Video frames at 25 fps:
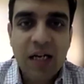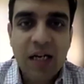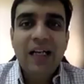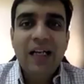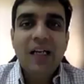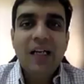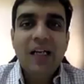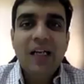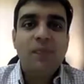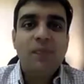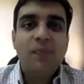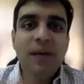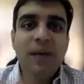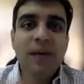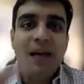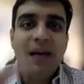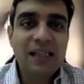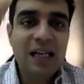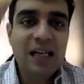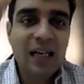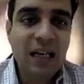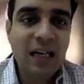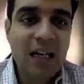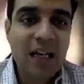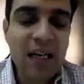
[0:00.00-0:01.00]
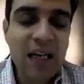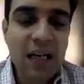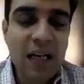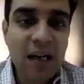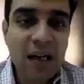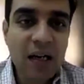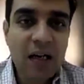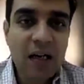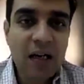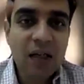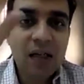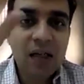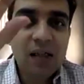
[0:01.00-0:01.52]
It is
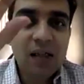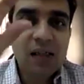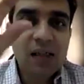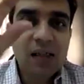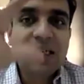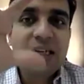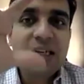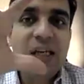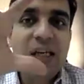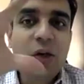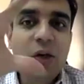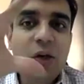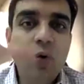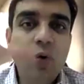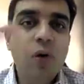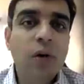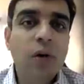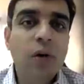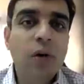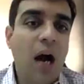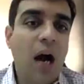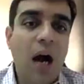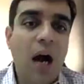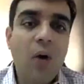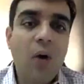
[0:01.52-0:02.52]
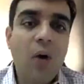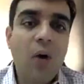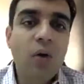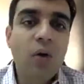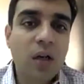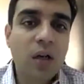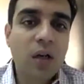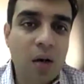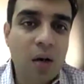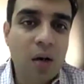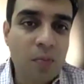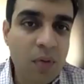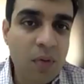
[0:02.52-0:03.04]
basically skewed
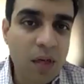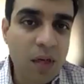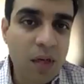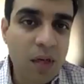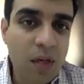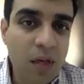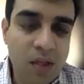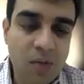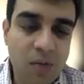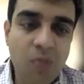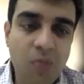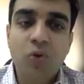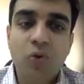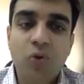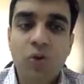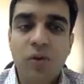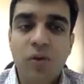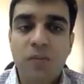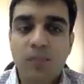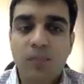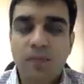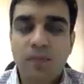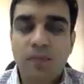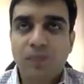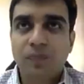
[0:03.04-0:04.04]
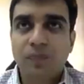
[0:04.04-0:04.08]
outcome distribution.